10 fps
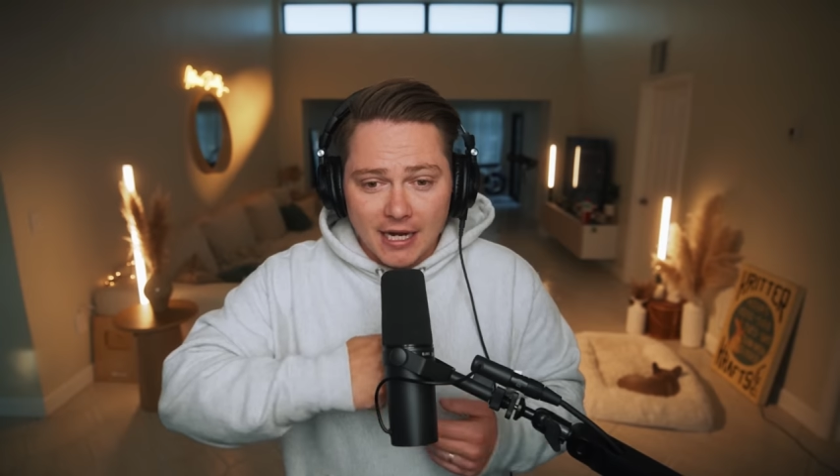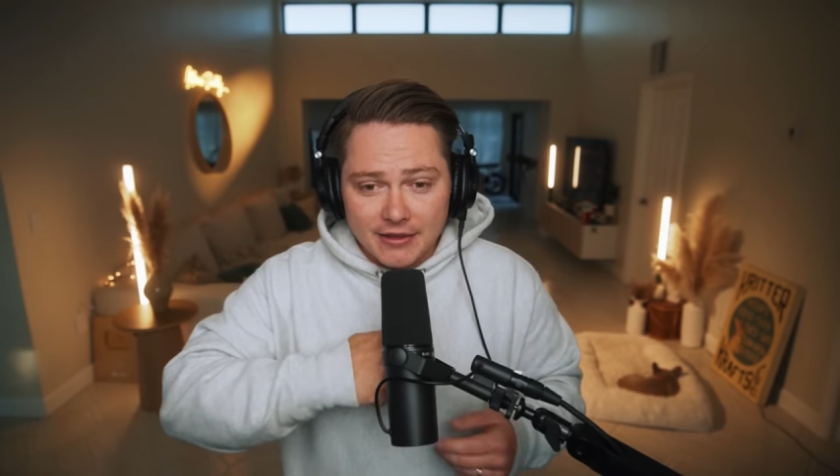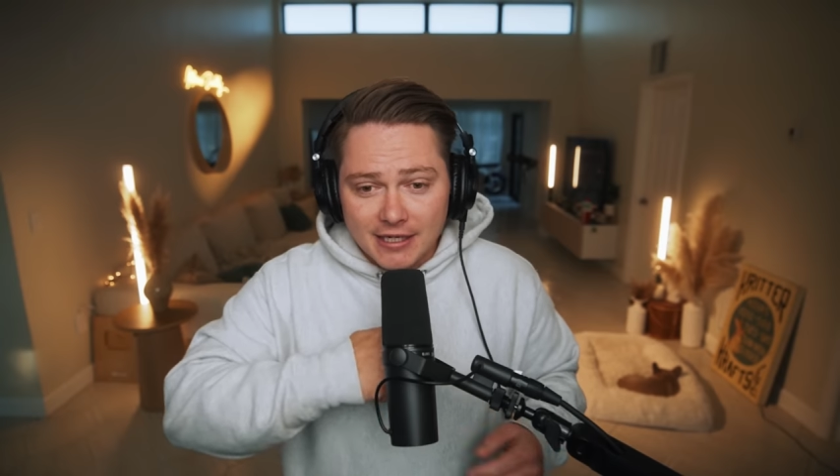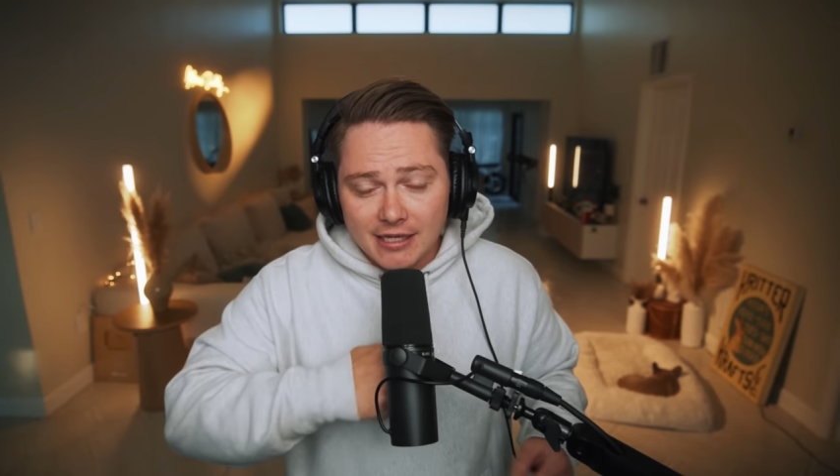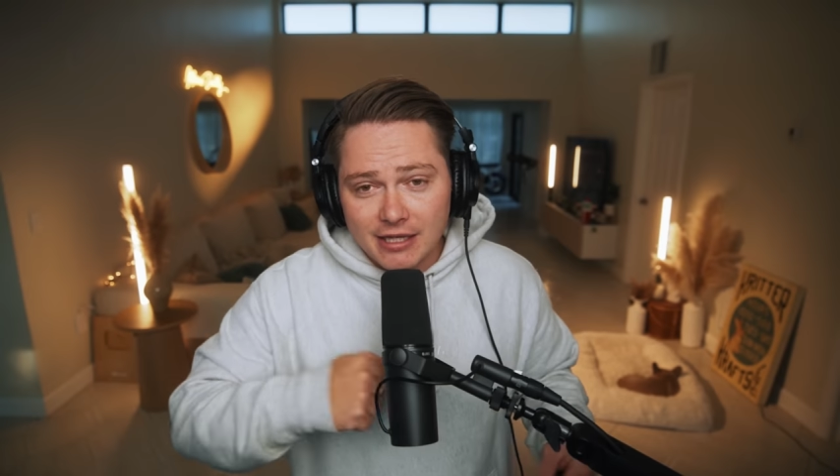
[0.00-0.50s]
I
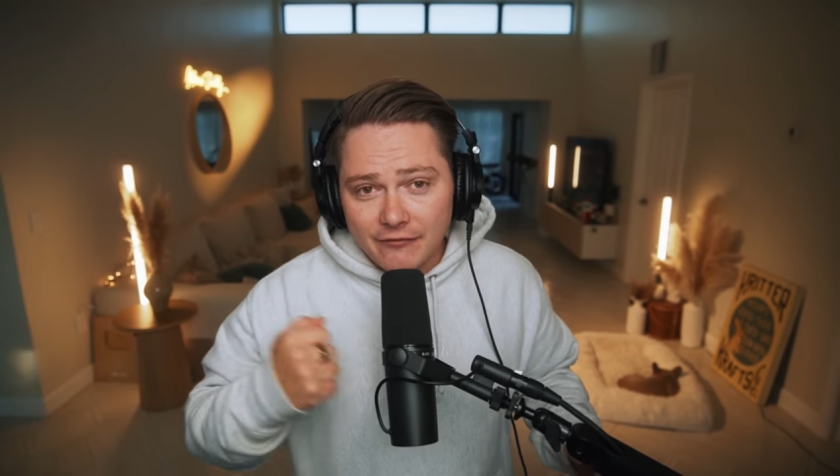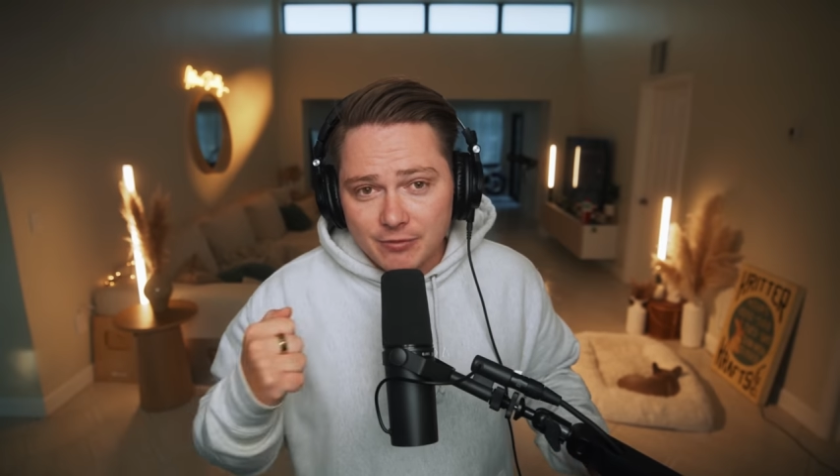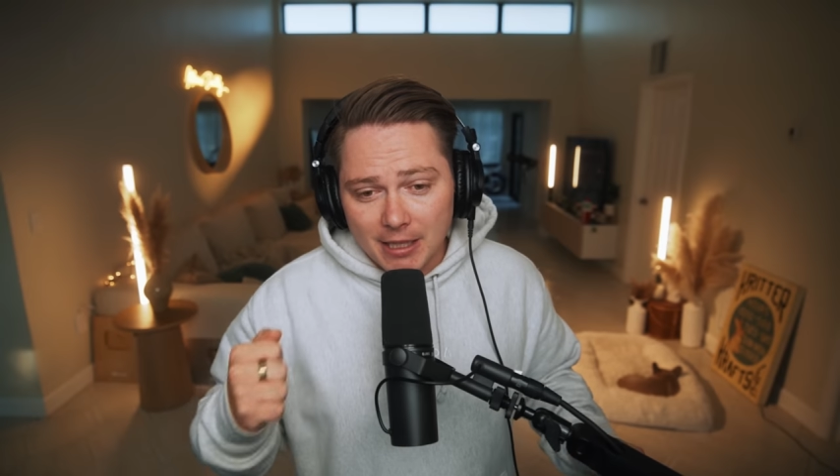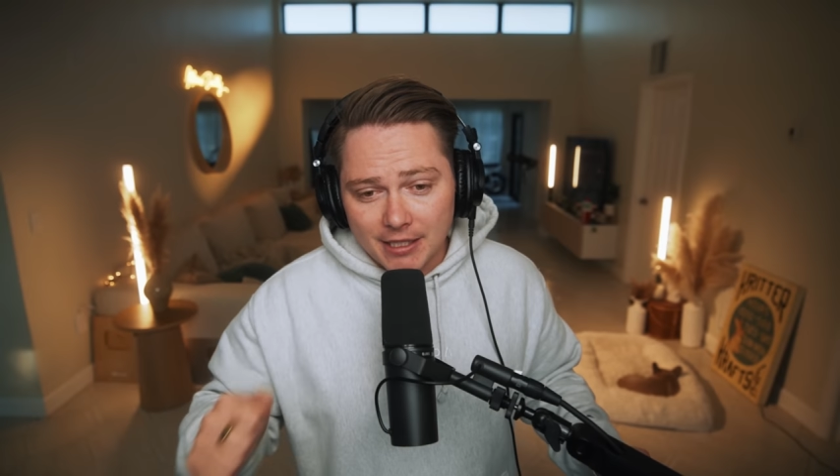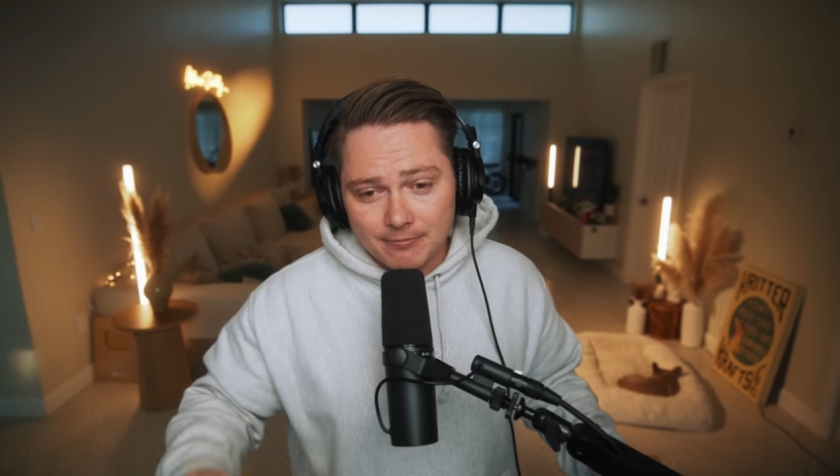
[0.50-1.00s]
think I left
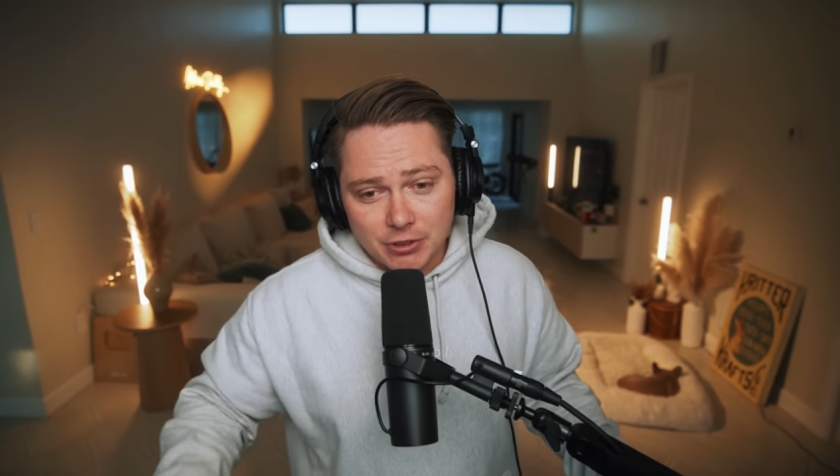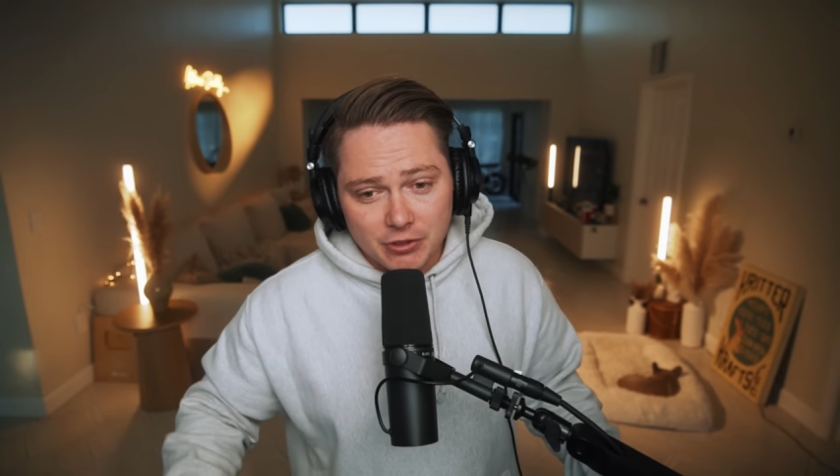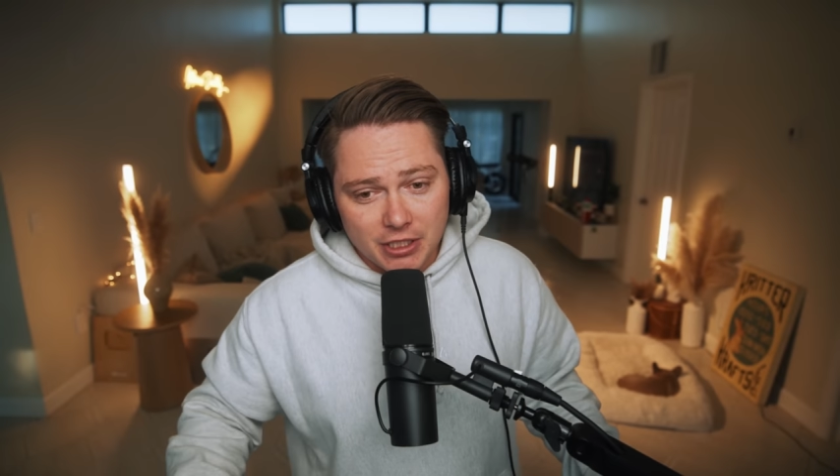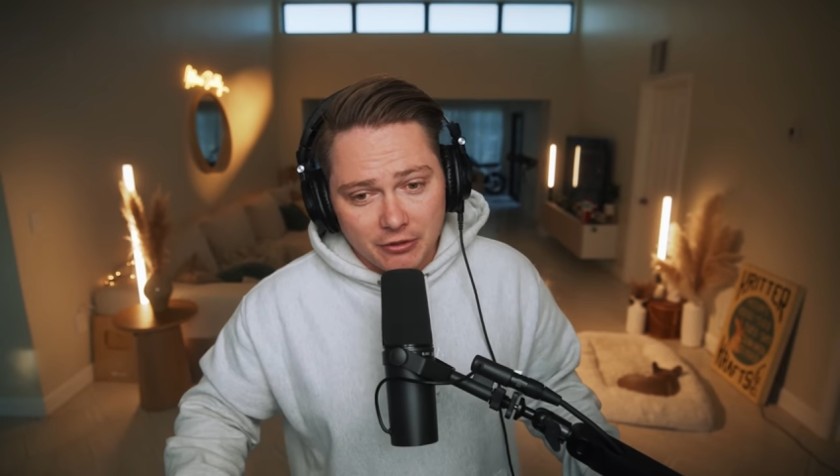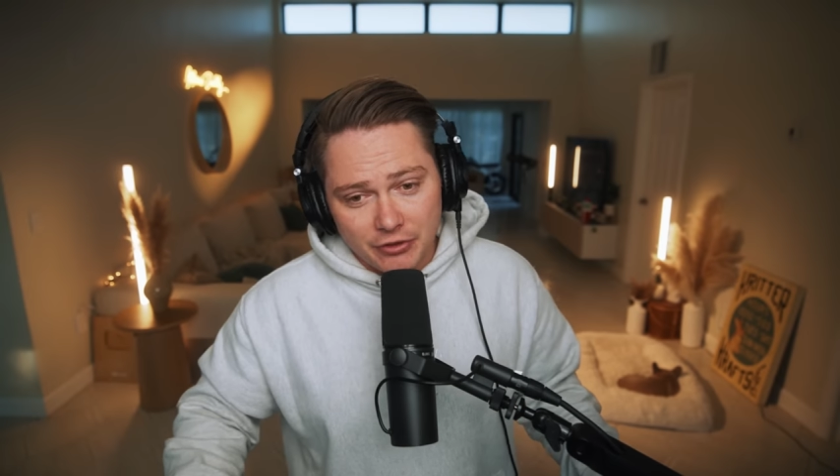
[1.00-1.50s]
my
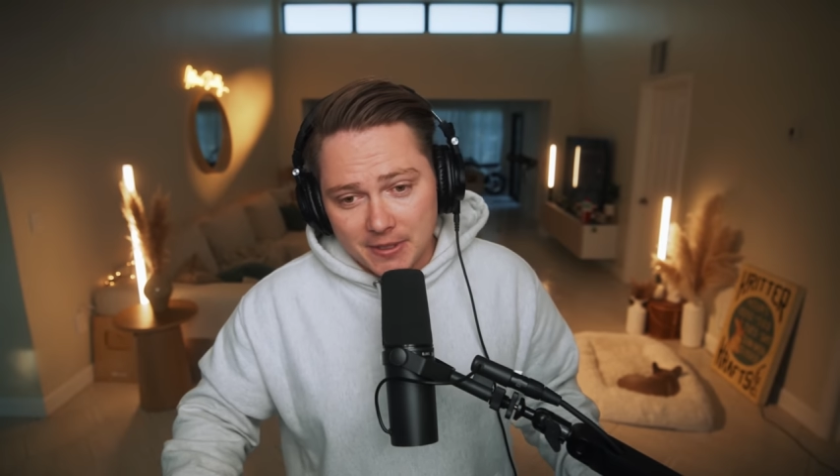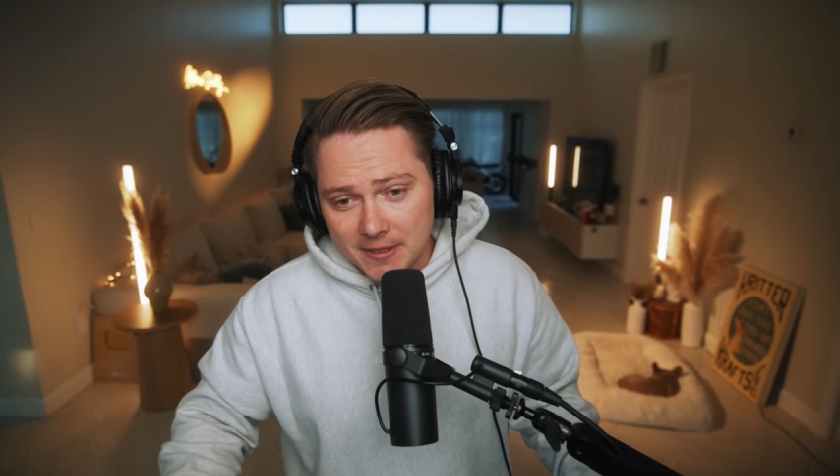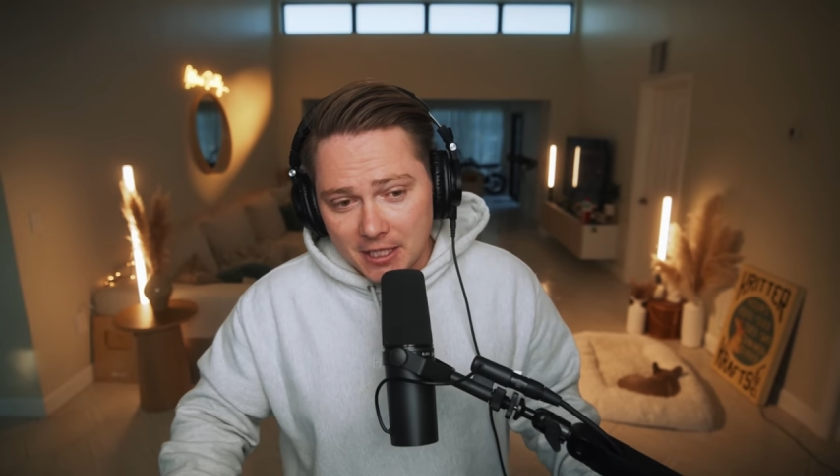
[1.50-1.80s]
Yu-Gi-Oh thing